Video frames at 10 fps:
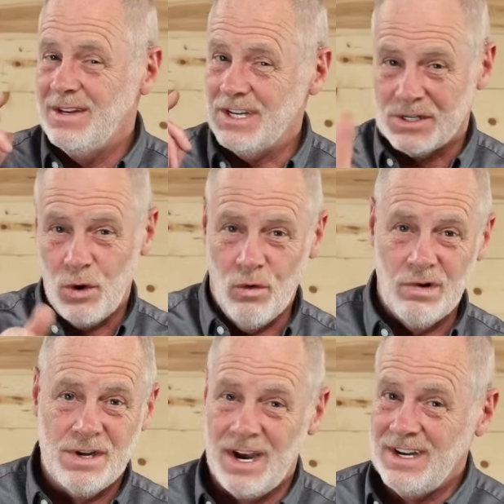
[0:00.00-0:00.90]
Just
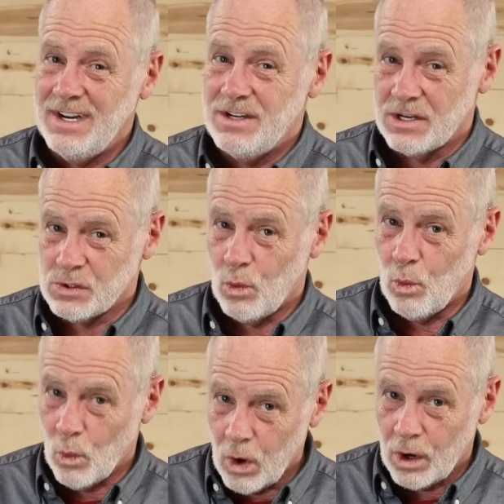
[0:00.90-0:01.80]
over-tightening doesn't
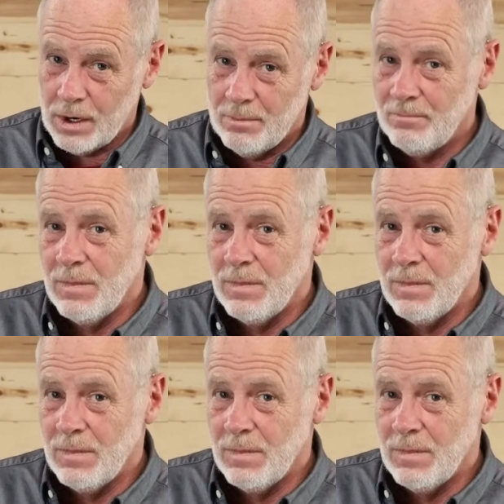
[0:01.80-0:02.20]
work.